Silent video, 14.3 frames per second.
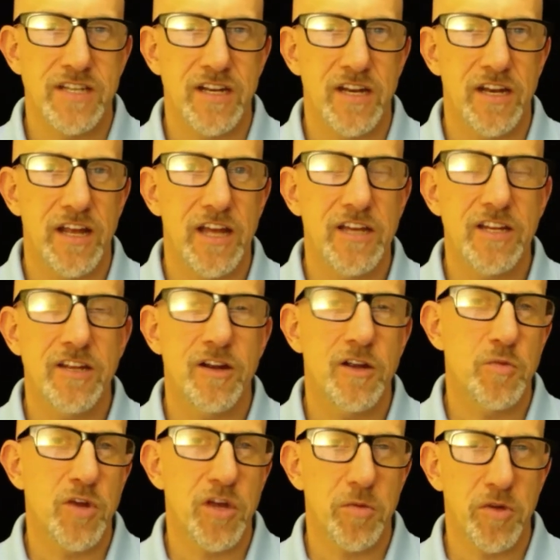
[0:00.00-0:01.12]
And, you know, you
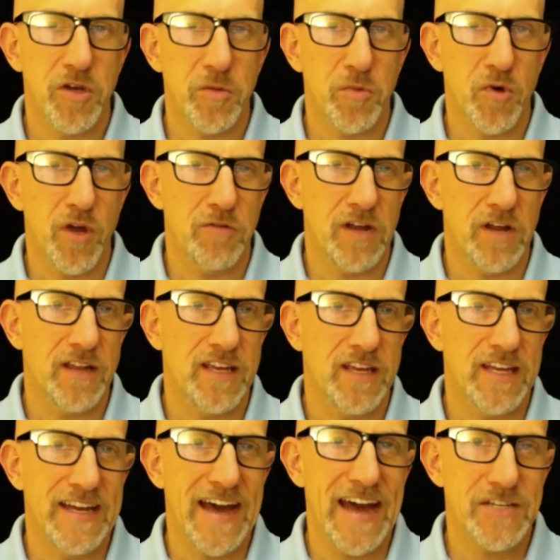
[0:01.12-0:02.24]
bring up a good point, right? Like
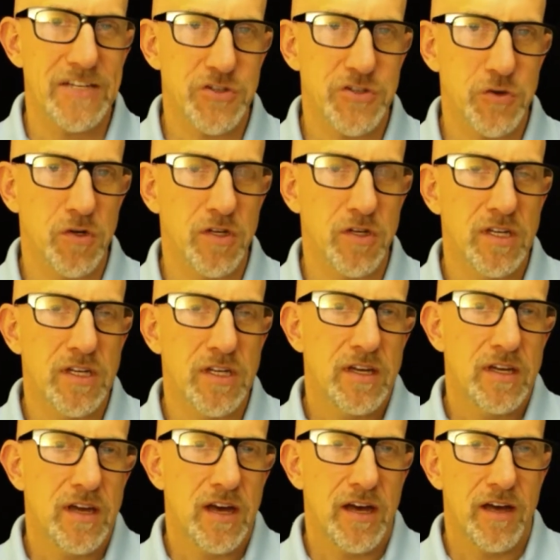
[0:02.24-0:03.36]
in high school,
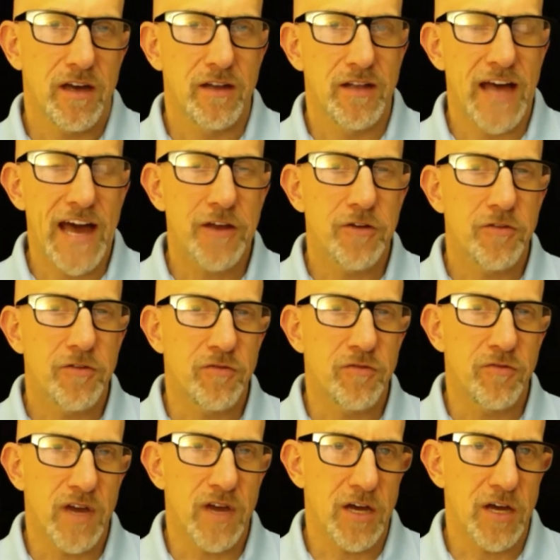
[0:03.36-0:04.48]
a lot of
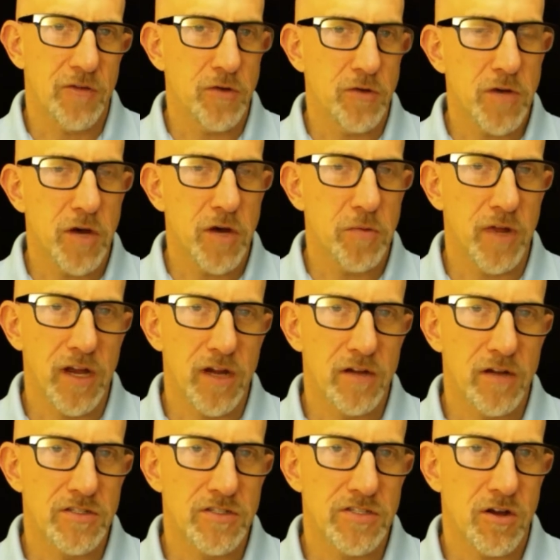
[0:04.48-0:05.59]
football
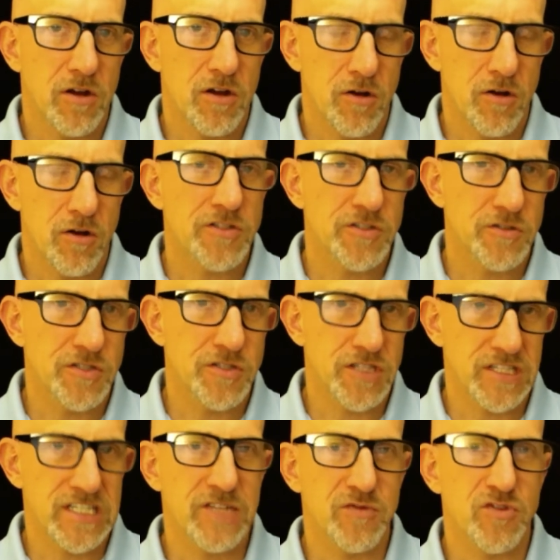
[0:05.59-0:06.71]
players are also
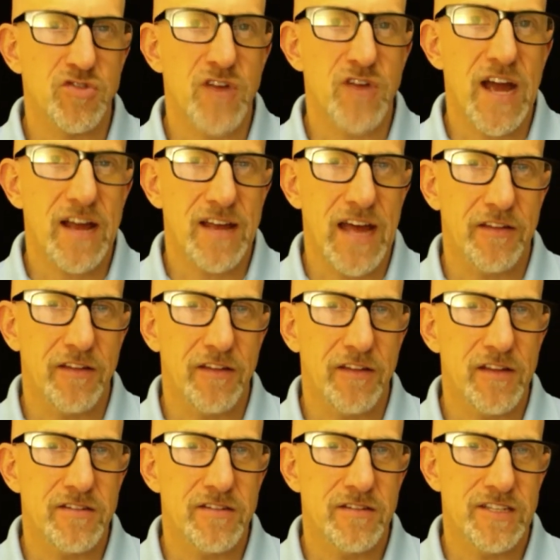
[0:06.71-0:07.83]
successful track athletes.